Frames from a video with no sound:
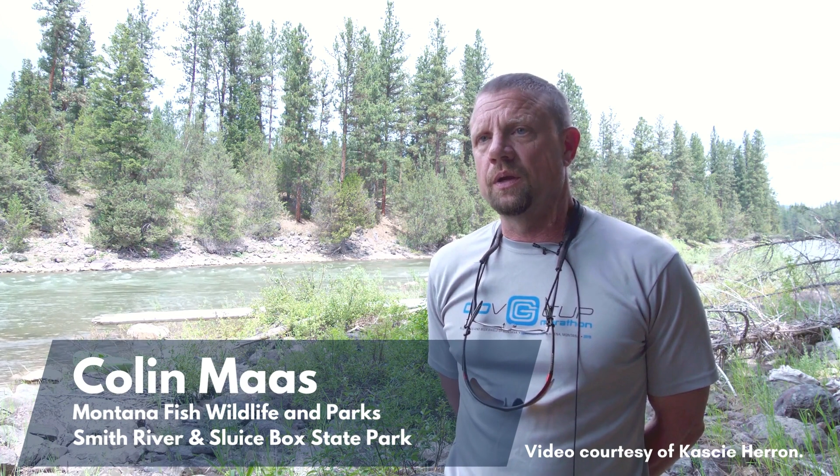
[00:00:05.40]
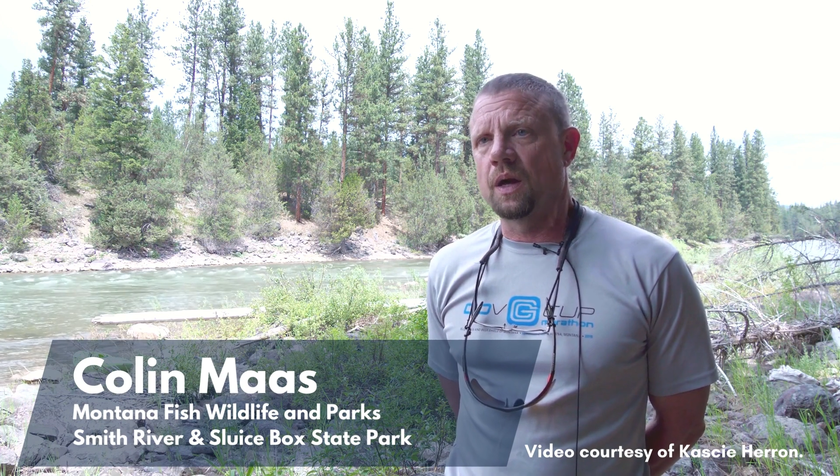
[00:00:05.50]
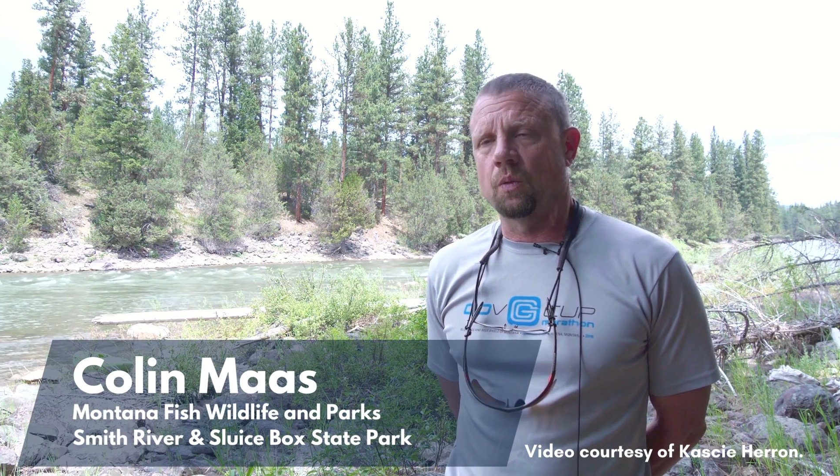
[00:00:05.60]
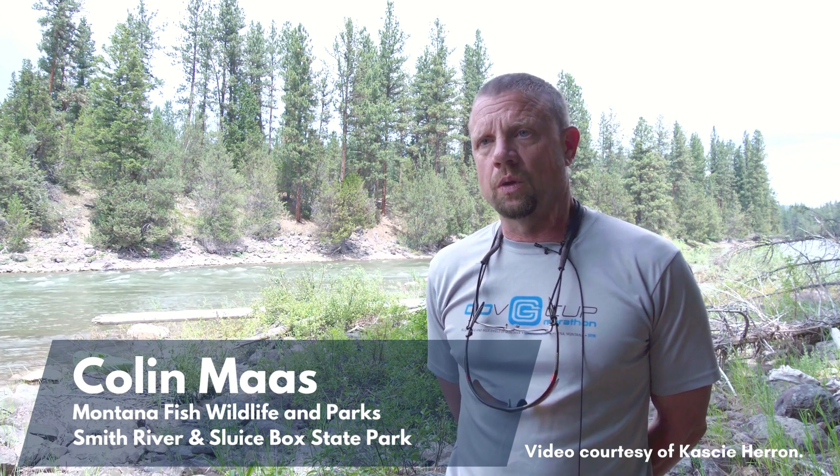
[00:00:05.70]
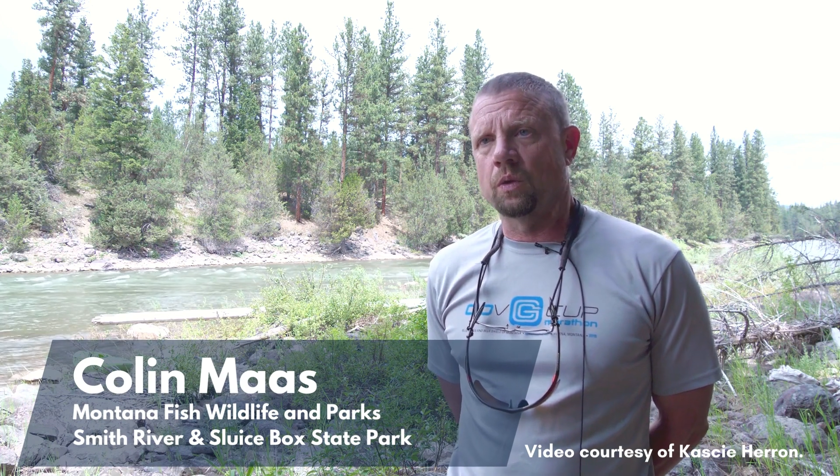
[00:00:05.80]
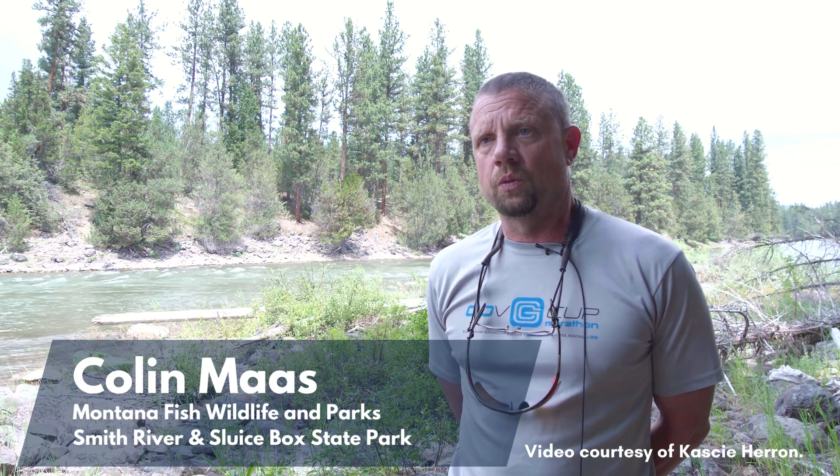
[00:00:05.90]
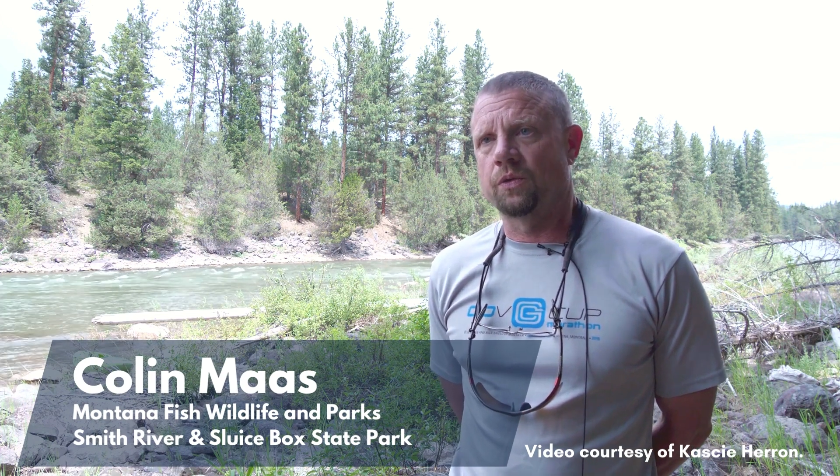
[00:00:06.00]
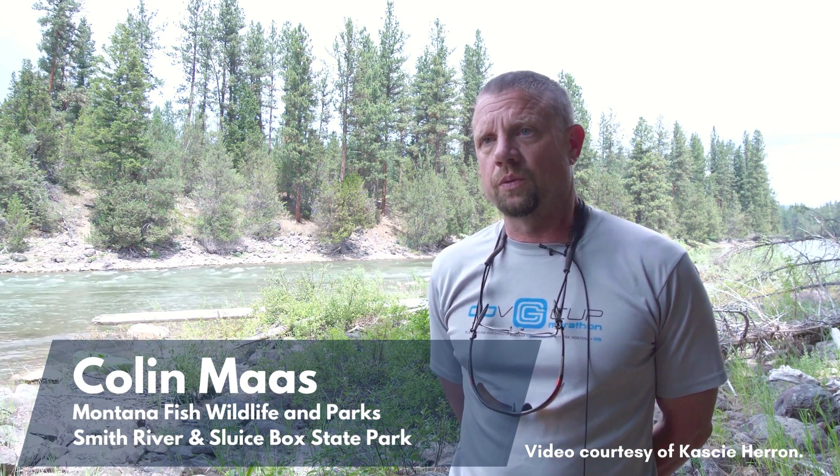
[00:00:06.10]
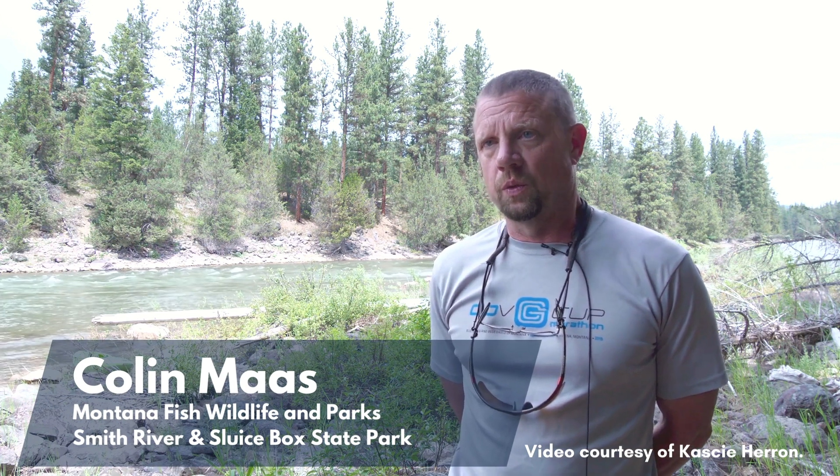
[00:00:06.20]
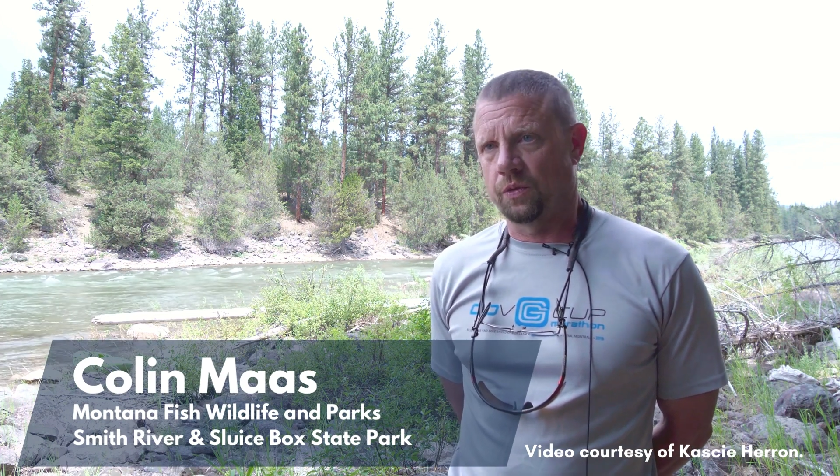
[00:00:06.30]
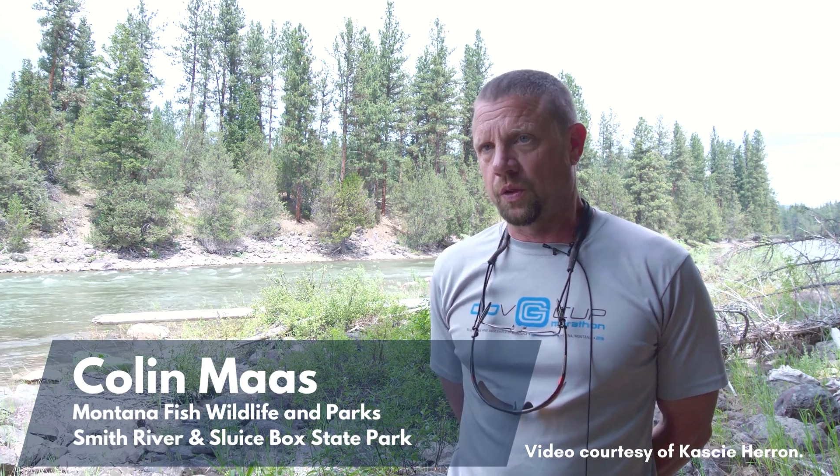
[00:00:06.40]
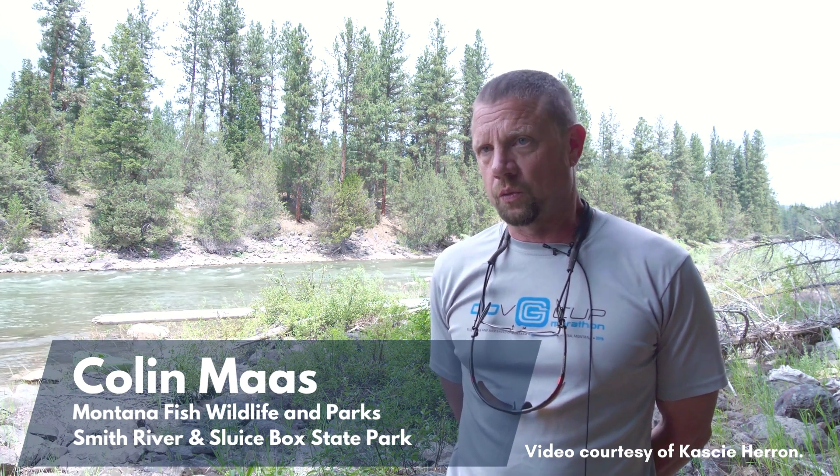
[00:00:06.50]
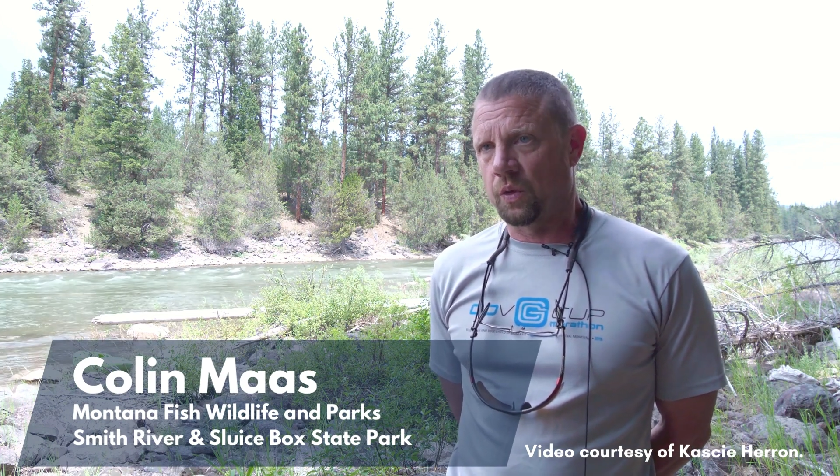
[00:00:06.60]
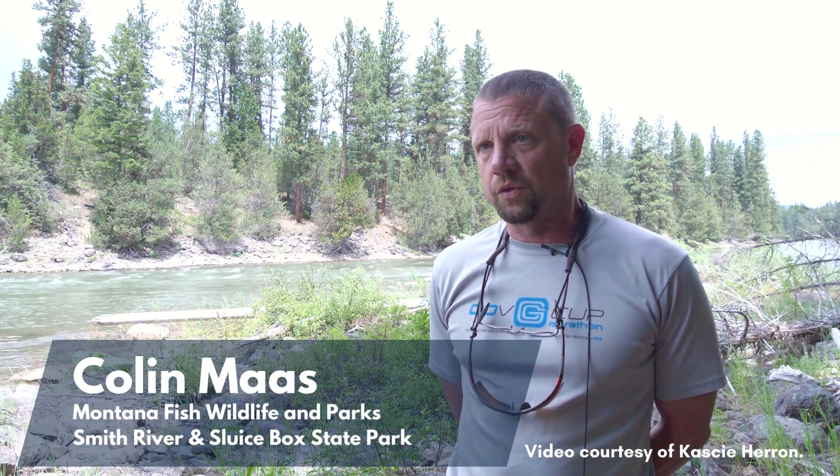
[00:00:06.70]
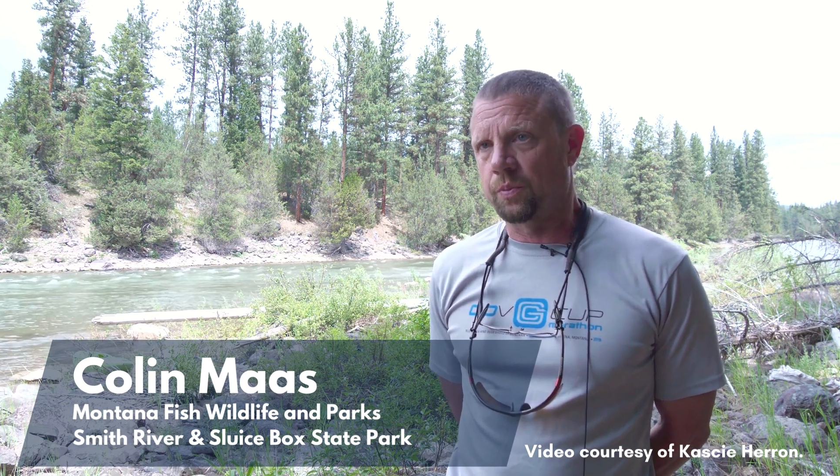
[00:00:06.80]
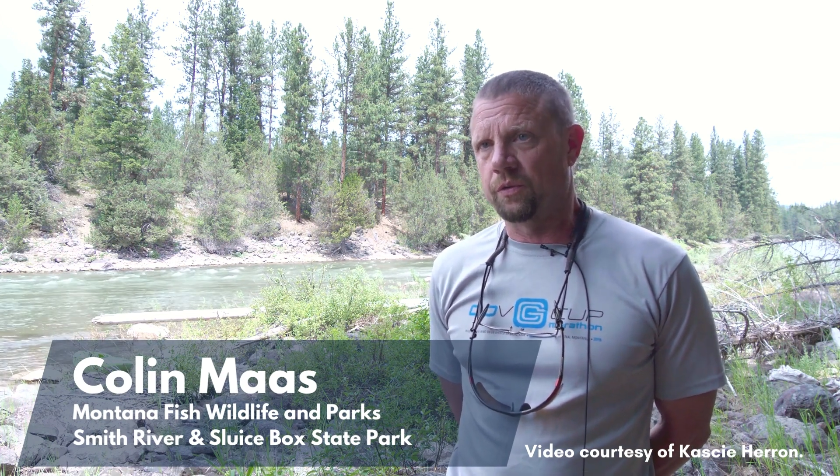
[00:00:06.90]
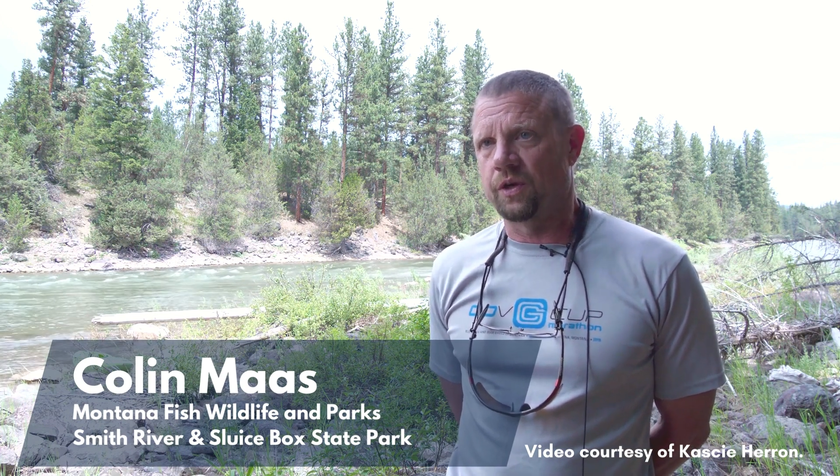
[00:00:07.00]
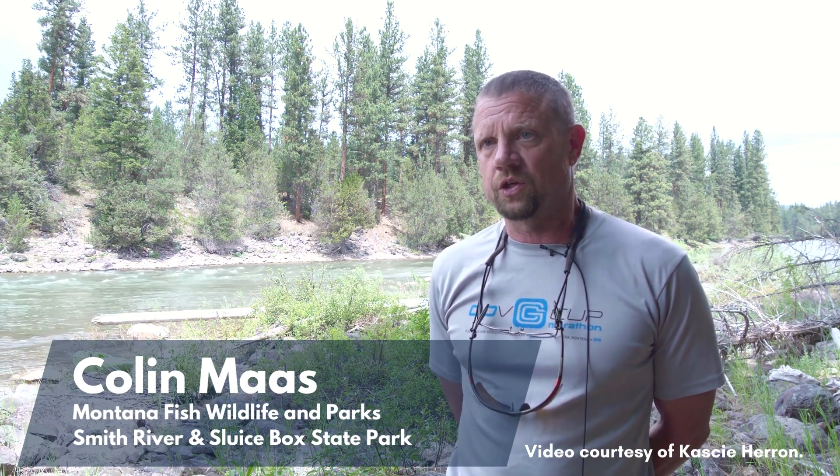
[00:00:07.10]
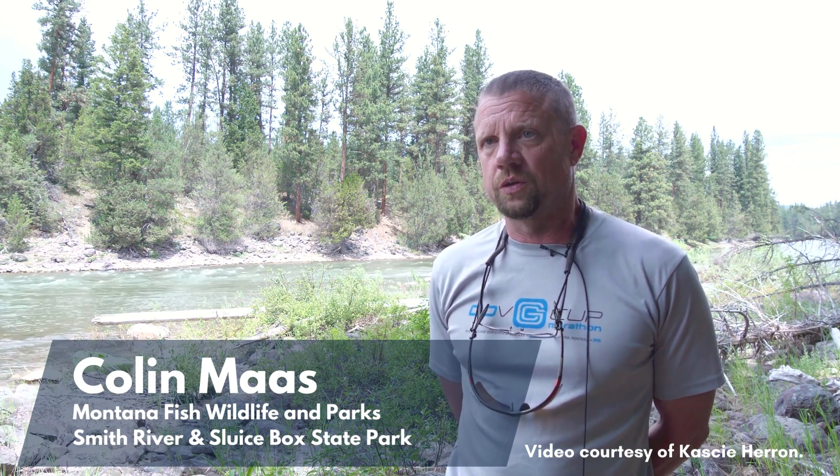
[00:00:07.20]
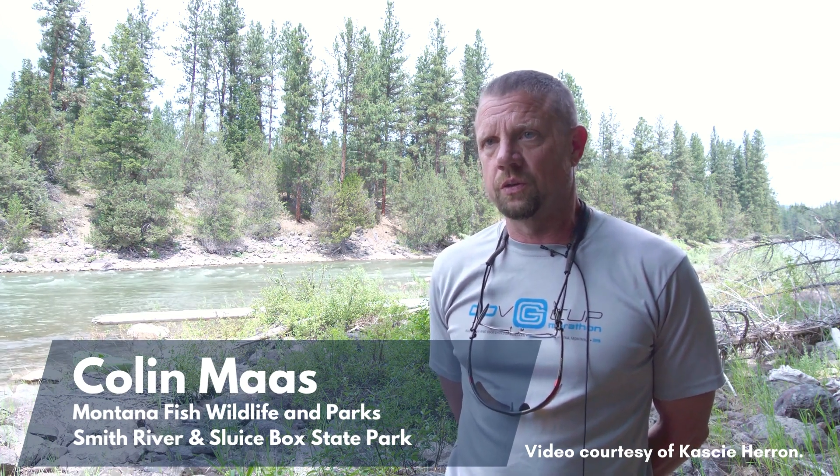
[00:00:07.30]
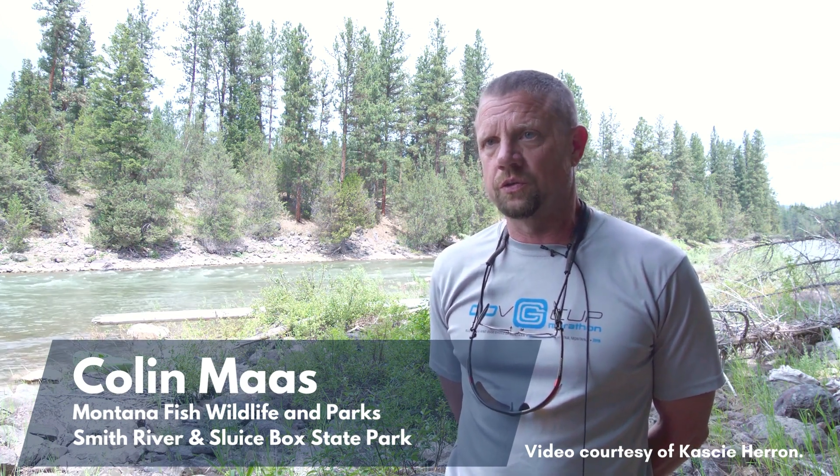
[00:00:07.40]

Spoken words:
network with other river professionals,